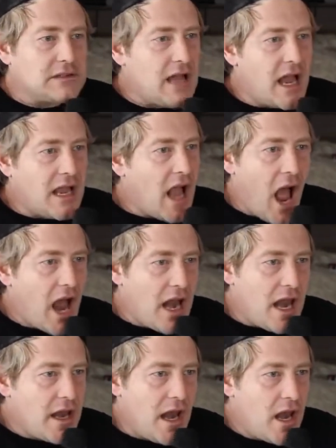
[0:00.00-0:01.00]
God. I was like,
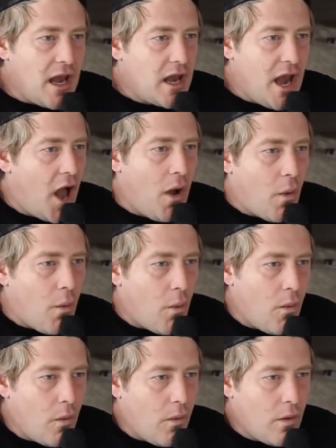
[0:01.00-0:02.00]
no.